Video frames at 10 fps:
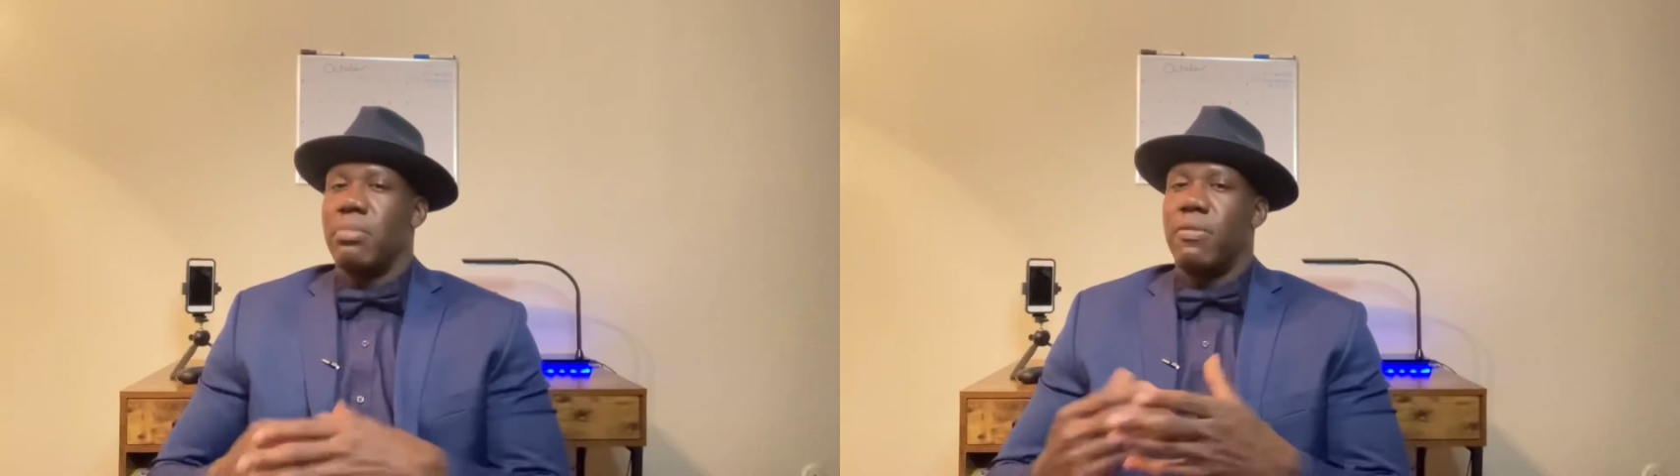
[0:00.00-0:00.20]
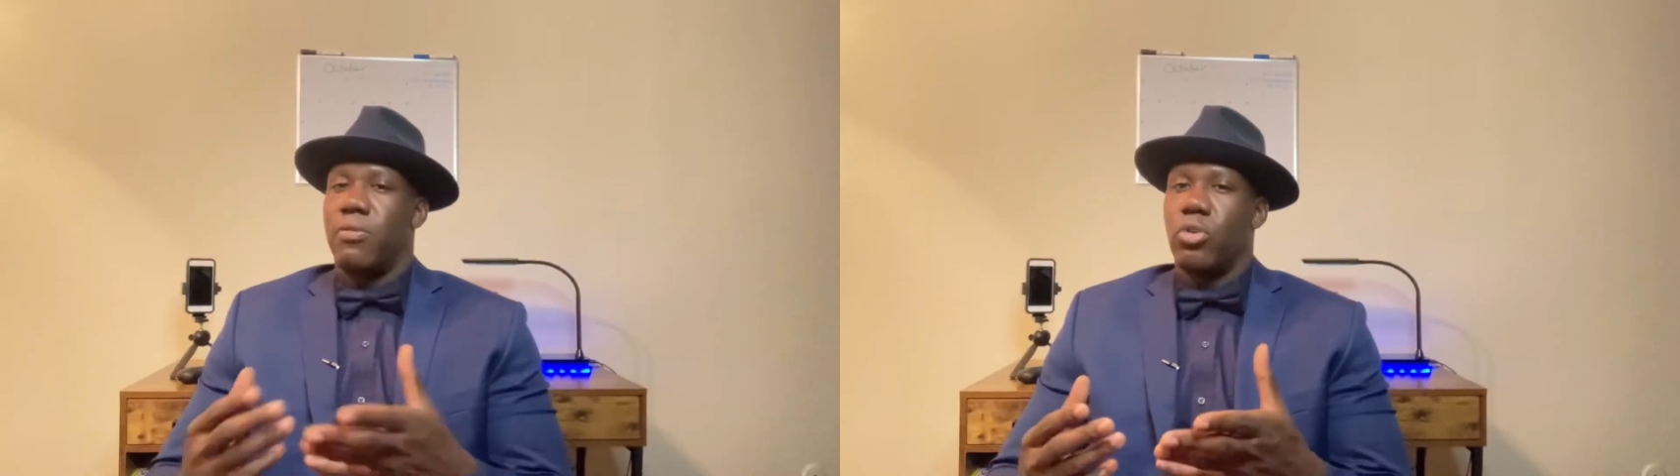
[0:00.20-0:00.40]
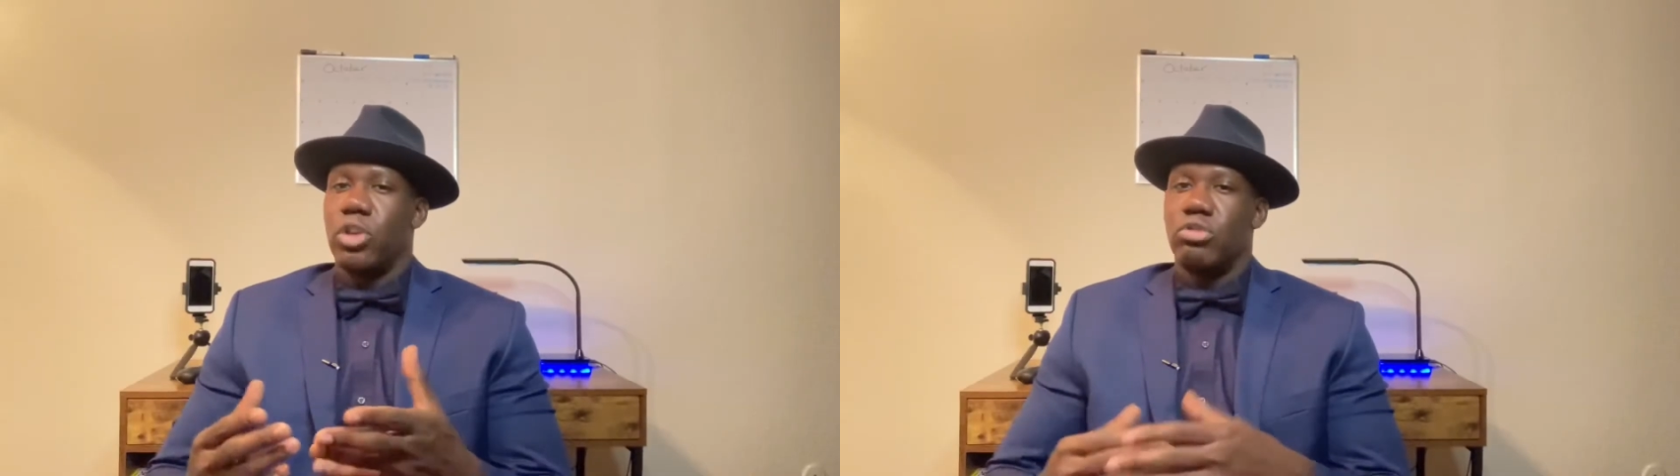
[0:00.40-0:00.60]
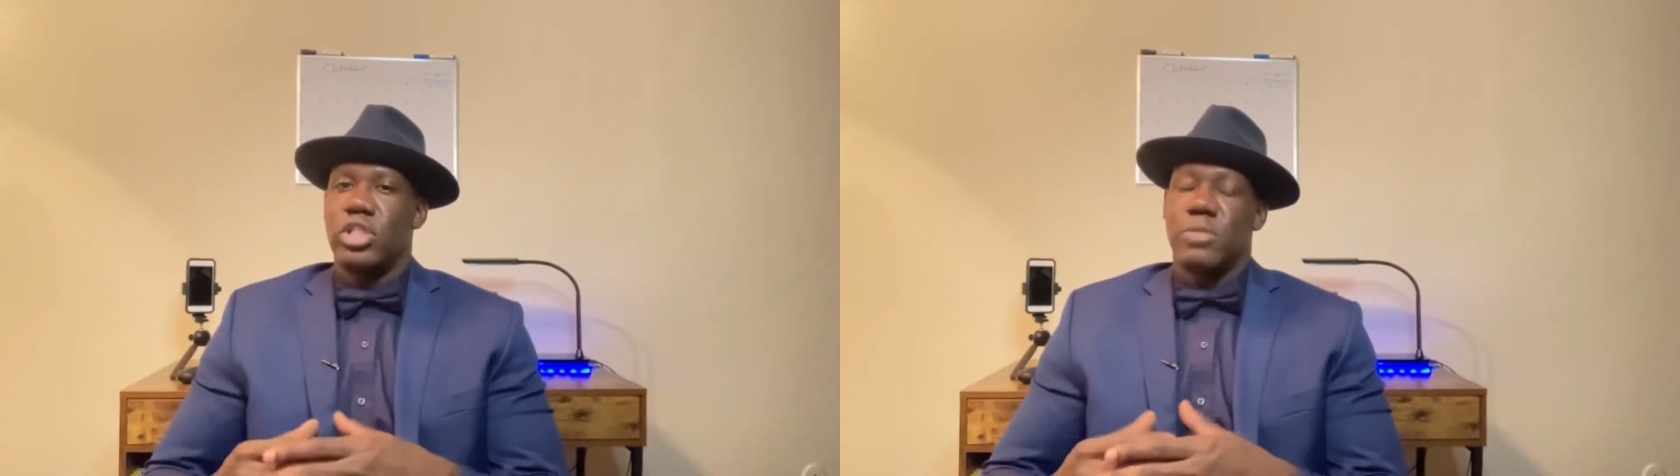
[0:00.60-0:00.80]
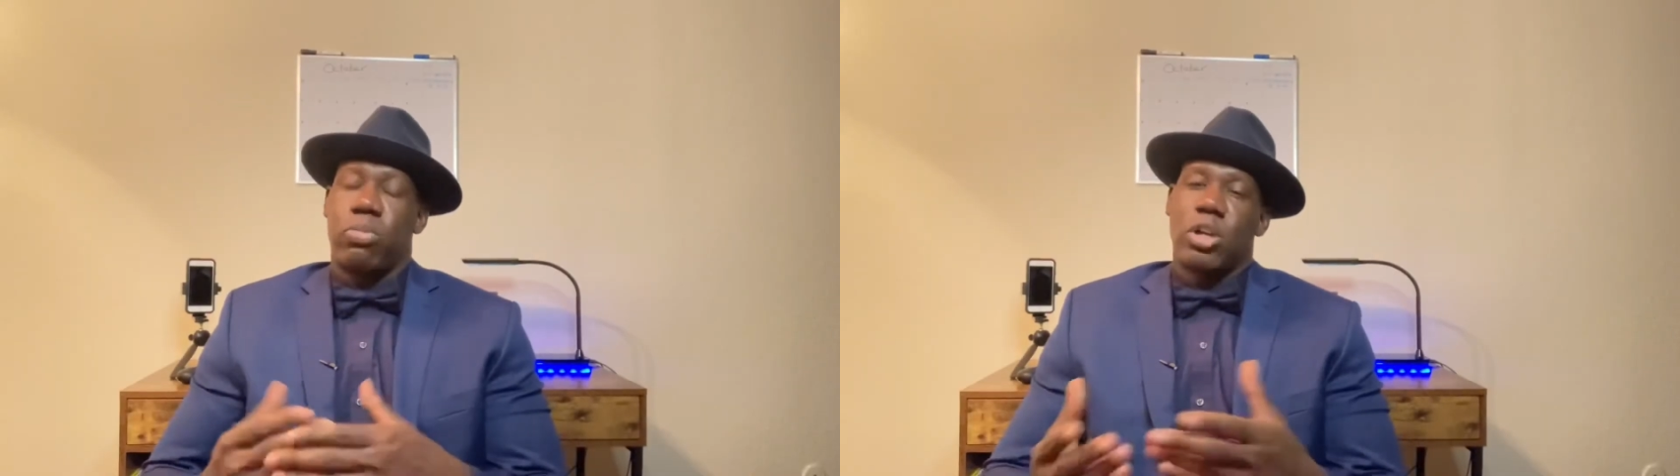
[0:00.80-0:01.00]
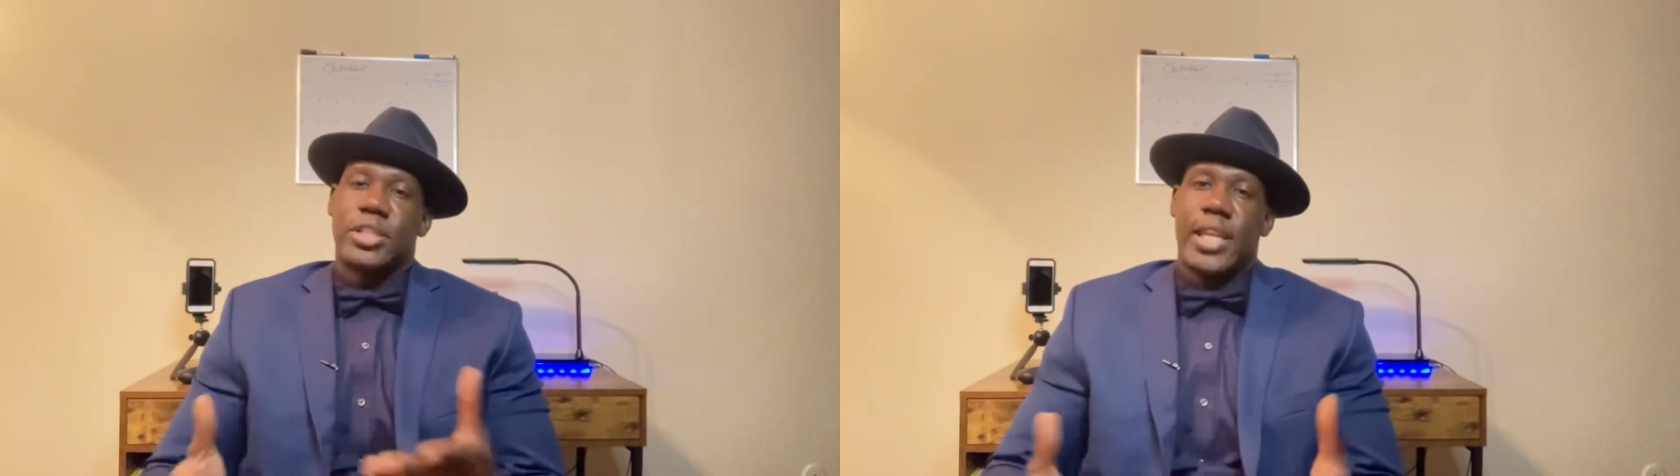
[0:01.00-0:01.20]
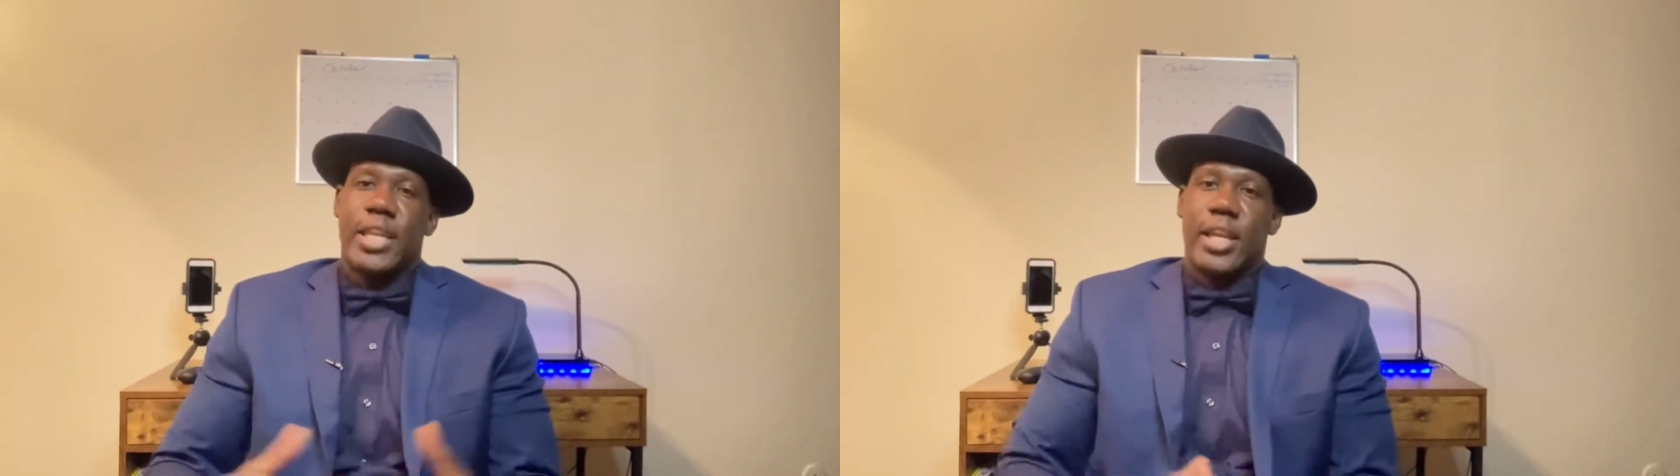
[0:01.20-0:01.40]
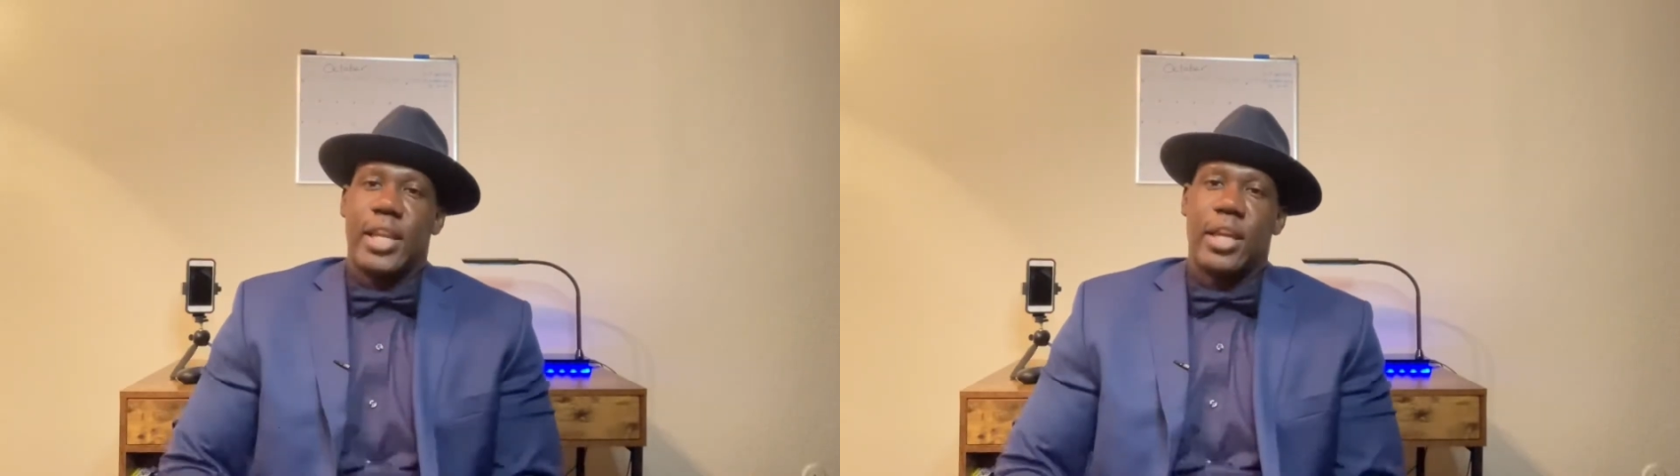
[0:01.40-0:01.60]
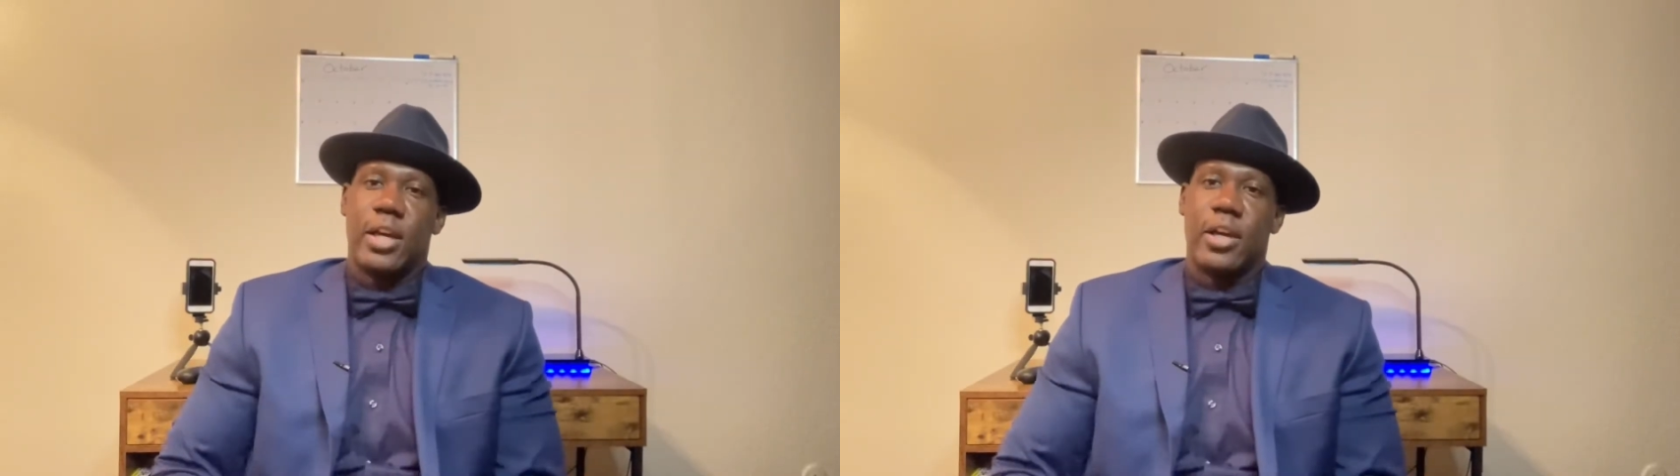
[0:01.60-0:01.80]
before you just partake in